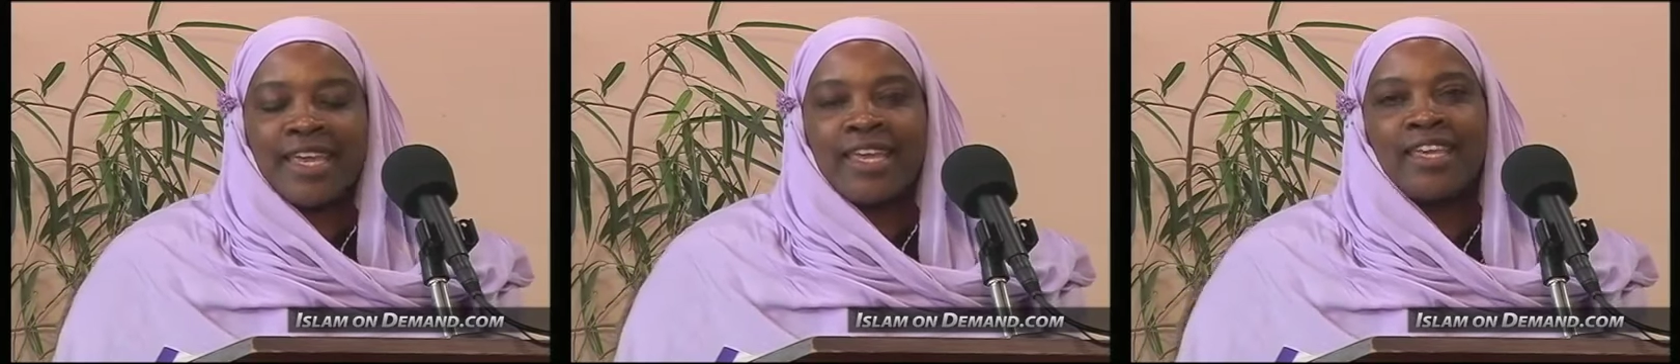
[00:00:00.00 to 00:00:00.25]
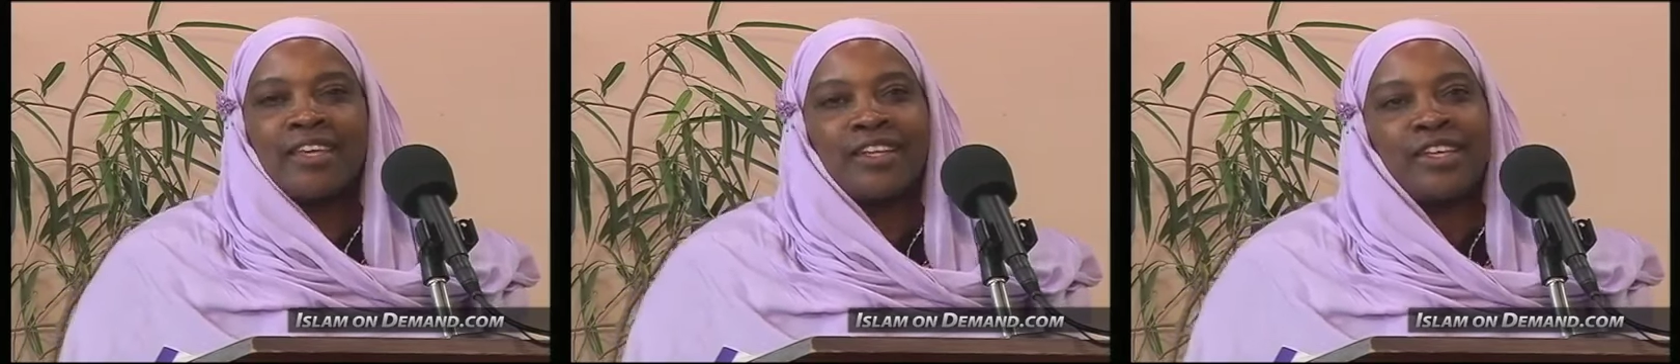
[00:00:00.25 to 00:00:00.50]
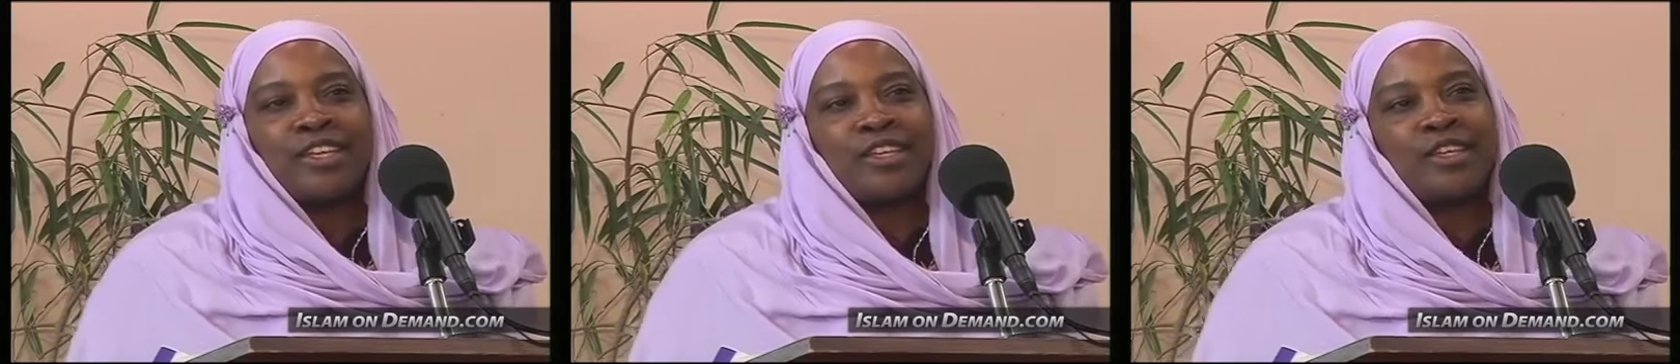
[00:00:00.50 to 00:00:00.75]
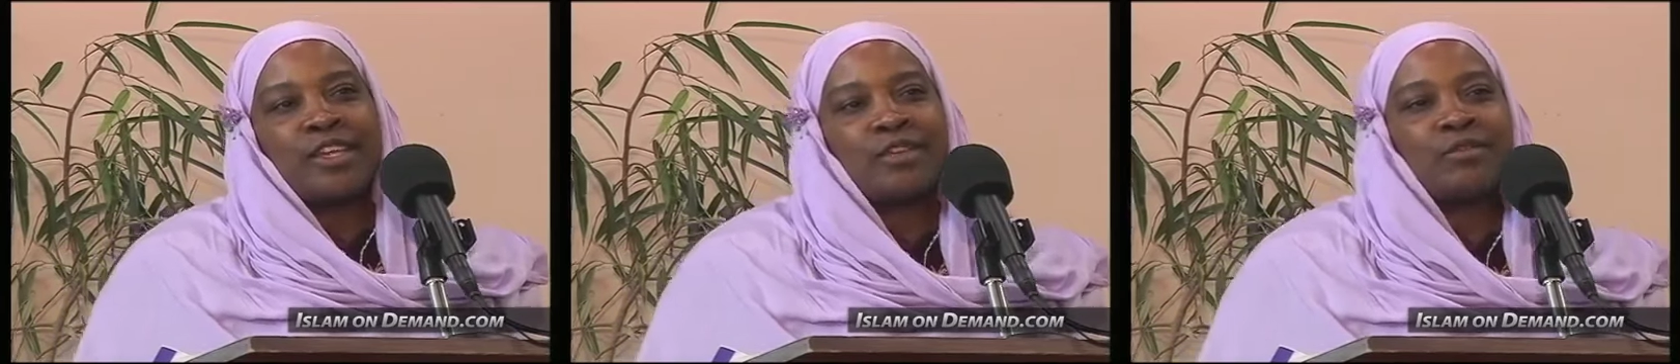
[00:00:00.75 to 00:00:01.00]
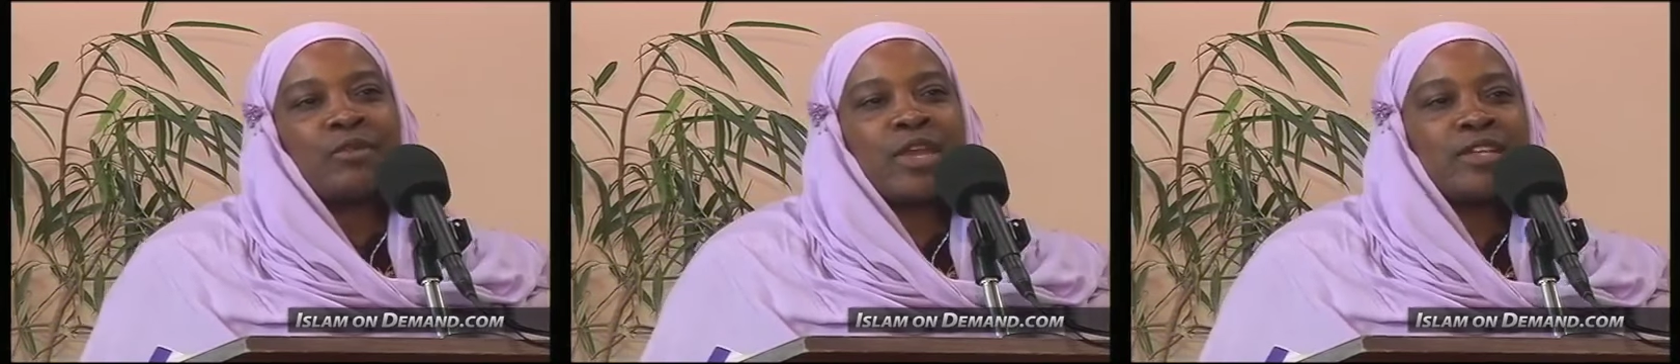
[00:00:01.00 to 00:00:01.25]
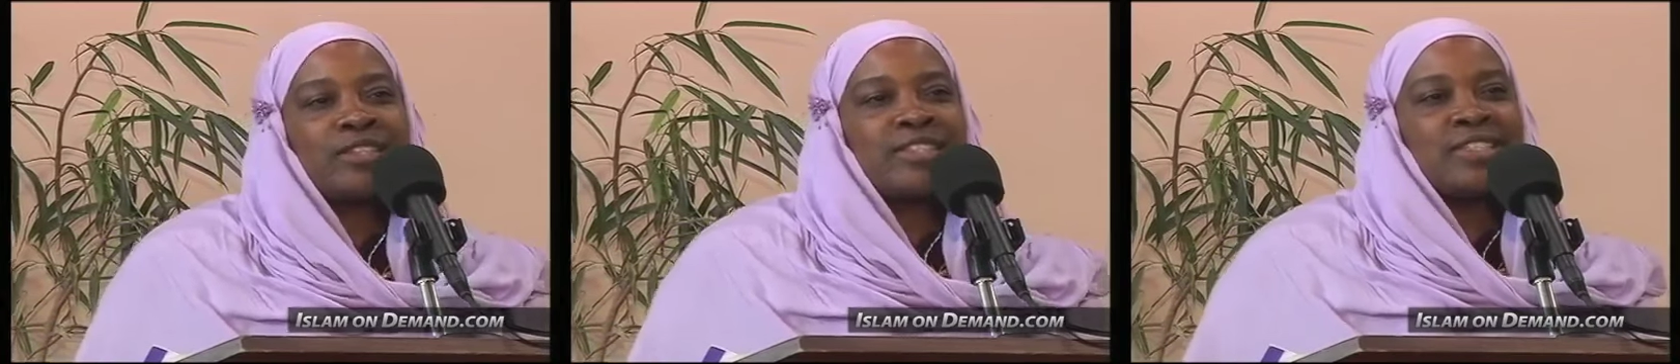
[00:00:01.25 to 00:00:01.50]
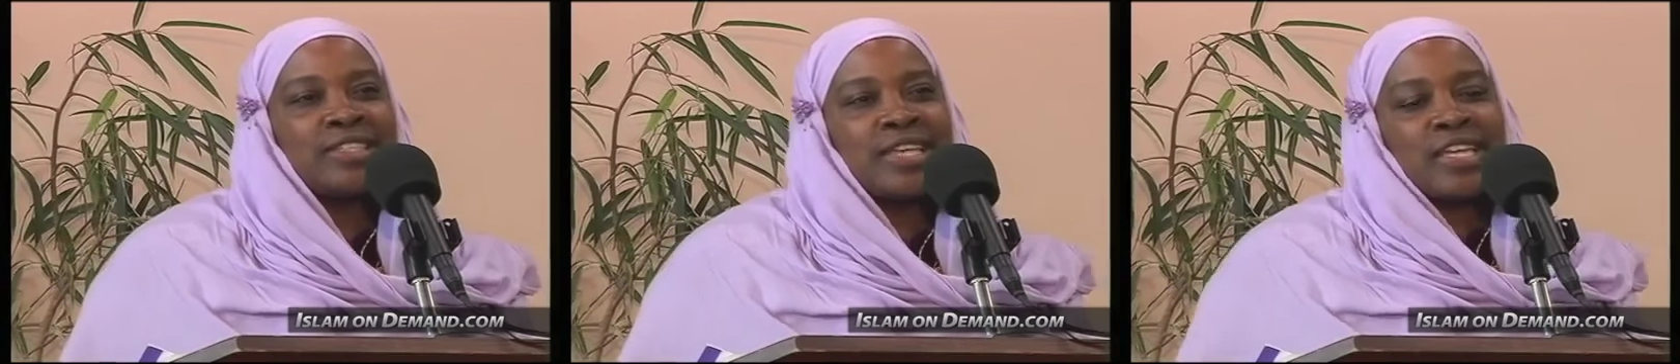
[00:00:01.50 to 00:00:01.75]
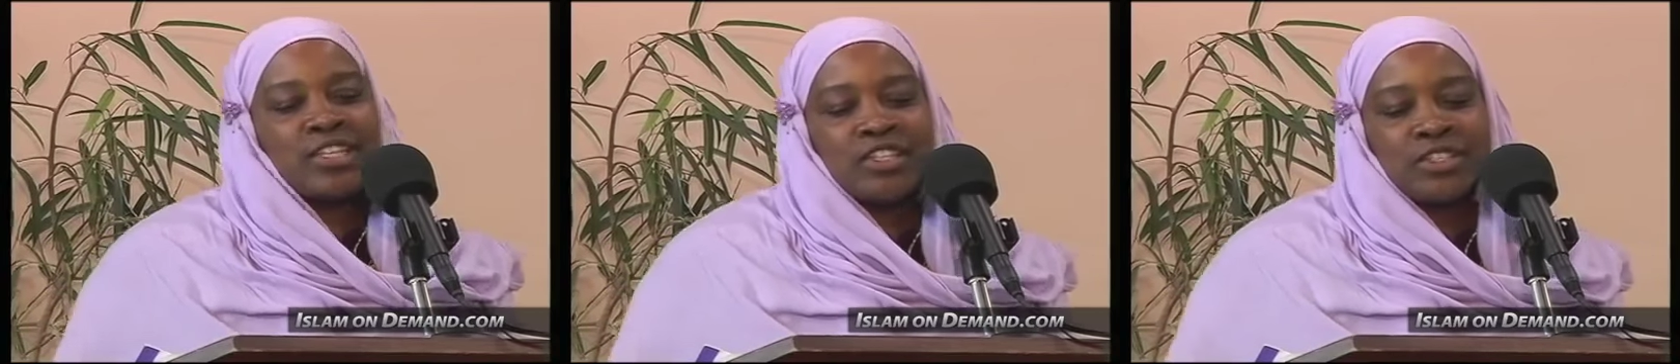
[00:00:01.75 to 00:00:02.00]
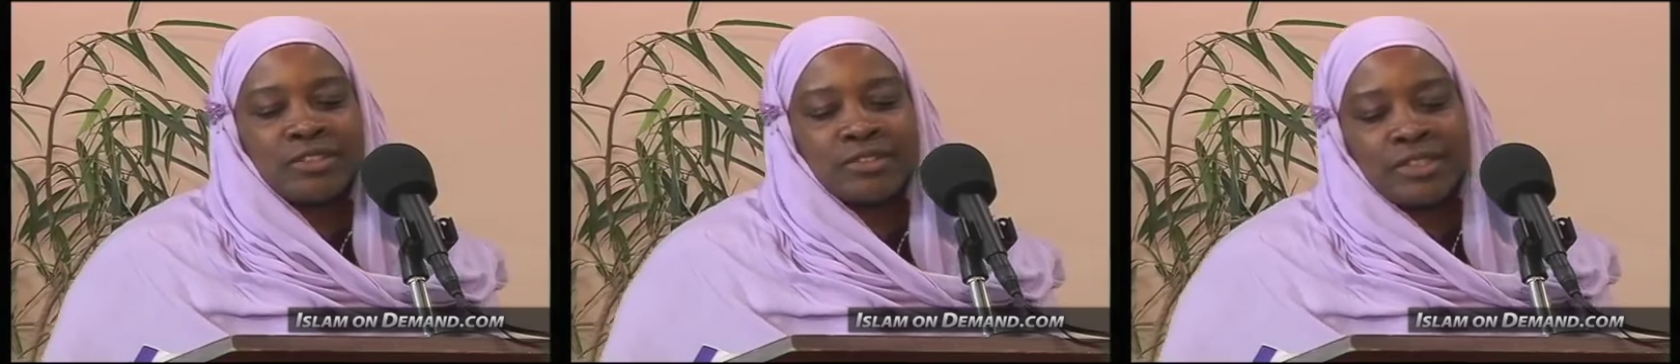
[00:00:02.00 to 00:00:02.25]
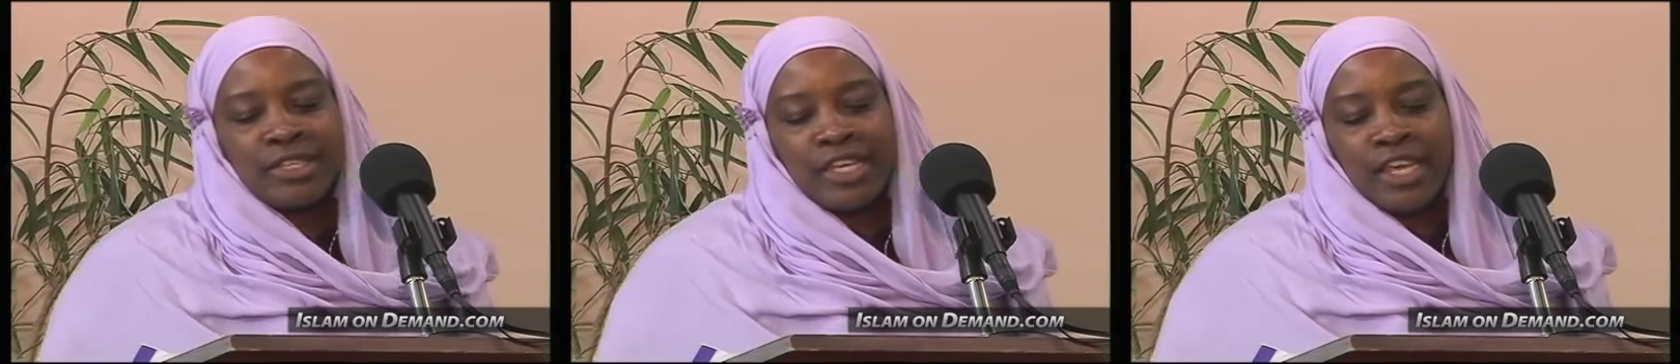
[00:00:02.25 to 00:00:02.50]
healing, reconciliation,